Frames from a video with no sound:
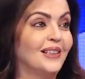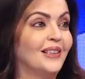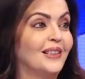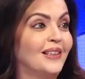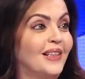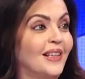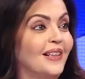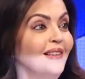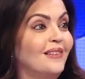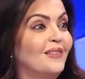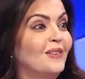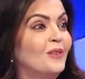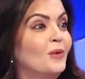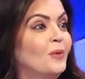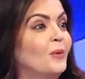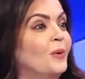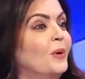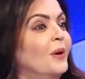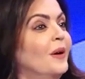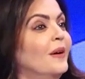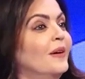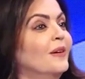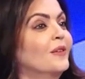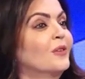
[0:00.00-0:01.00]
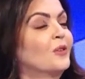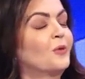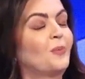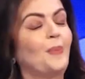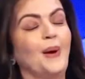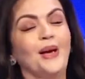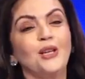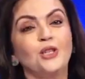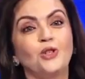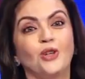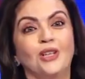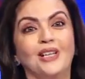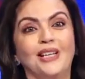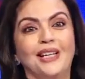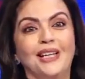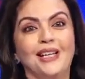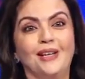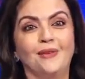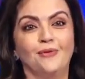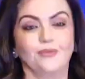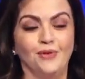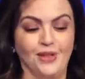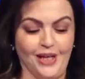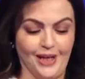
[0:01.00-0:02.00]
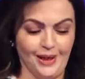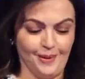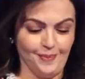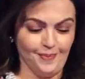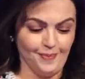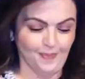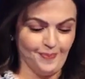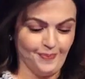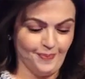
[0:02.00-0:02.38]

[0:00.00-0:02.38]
this special evening.